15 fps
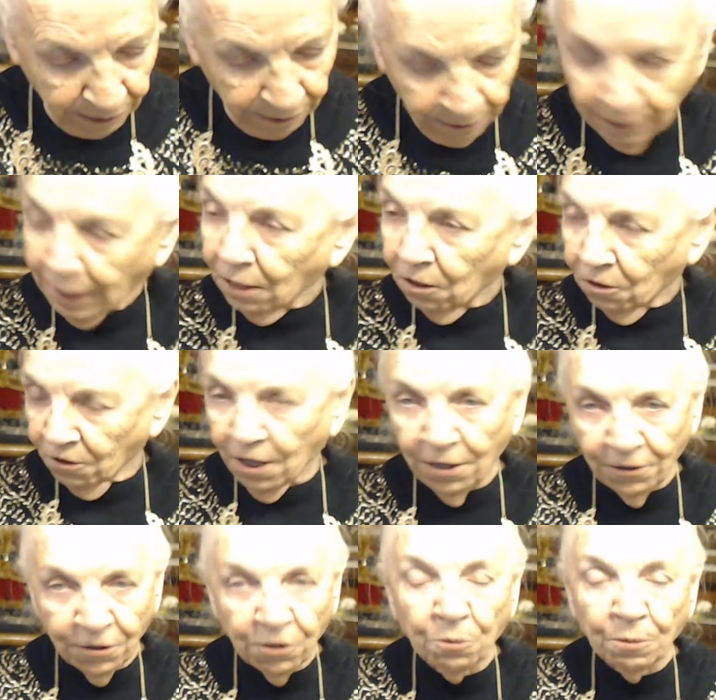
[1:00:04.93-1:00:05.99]
They are
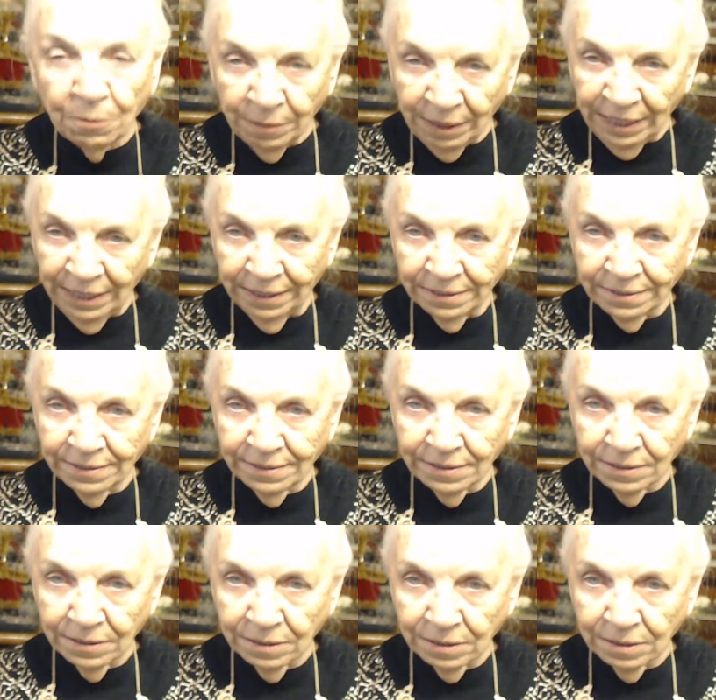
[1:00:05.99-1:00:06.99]
not human beings.